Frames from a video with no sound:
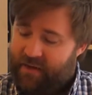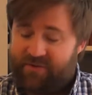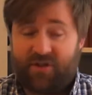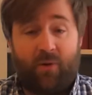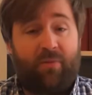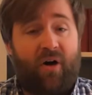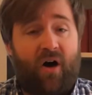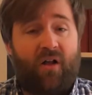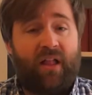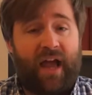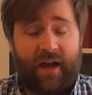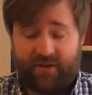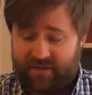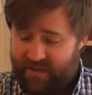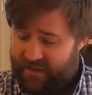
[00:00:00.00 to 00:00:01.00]
So Paul
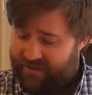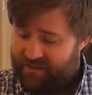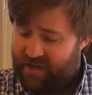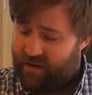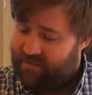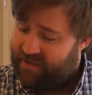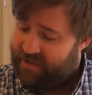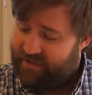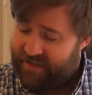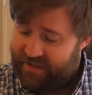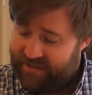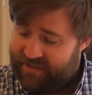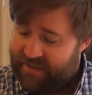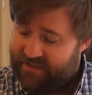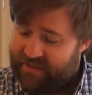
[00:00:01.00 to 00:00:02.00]
House, in his commentary,
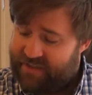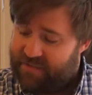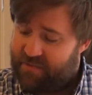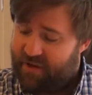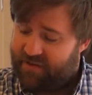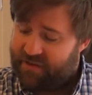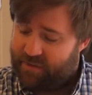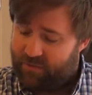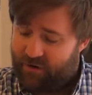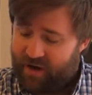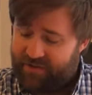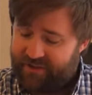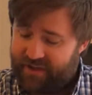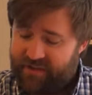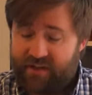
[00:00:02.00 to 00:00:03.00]
he says this building
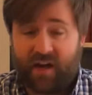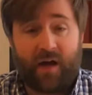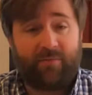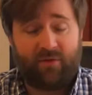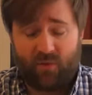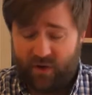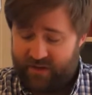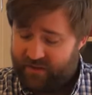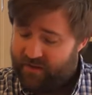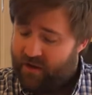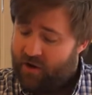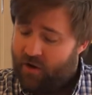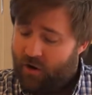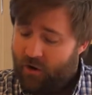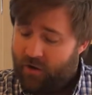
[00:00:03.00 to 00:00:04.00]
project, coupled with
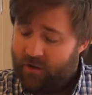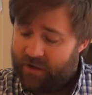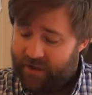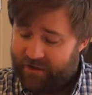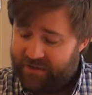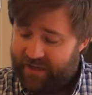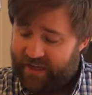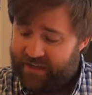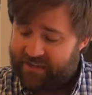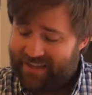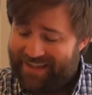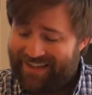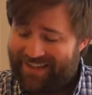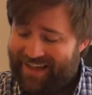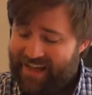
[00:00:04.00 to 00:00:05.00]
earlier text,
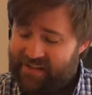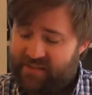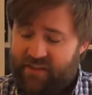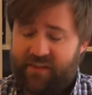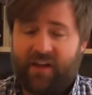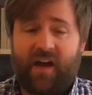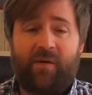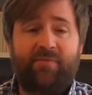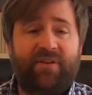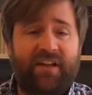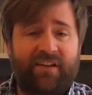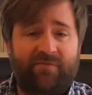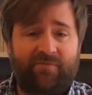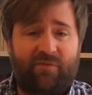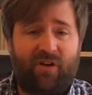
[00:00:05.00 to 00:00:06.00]
indicates that the
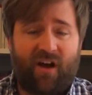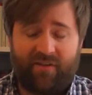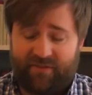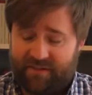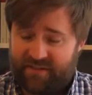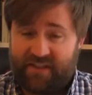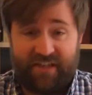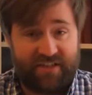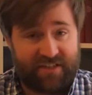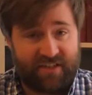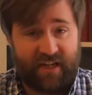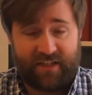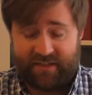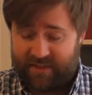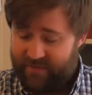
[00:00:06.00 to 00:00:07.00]
company of prophets, these
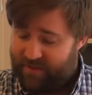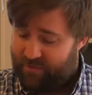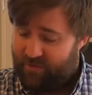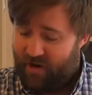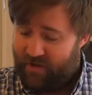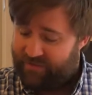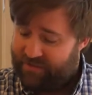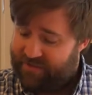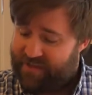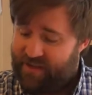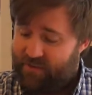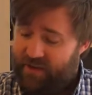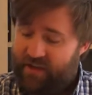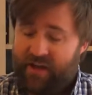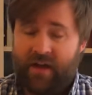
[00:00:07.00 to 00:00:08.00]
sons of the prophets that
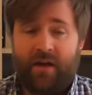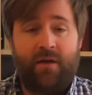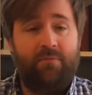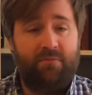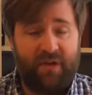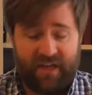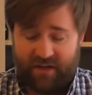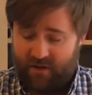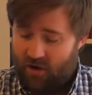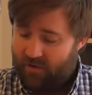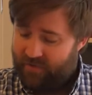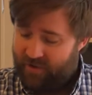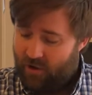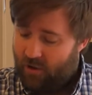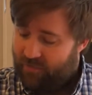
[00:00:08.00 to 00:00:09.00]
we meet
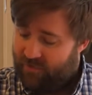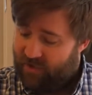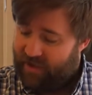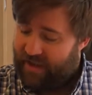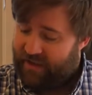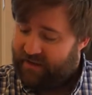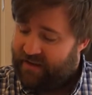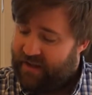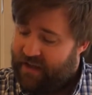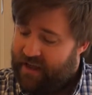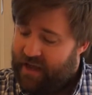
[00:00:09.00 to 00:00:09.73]
over and over again,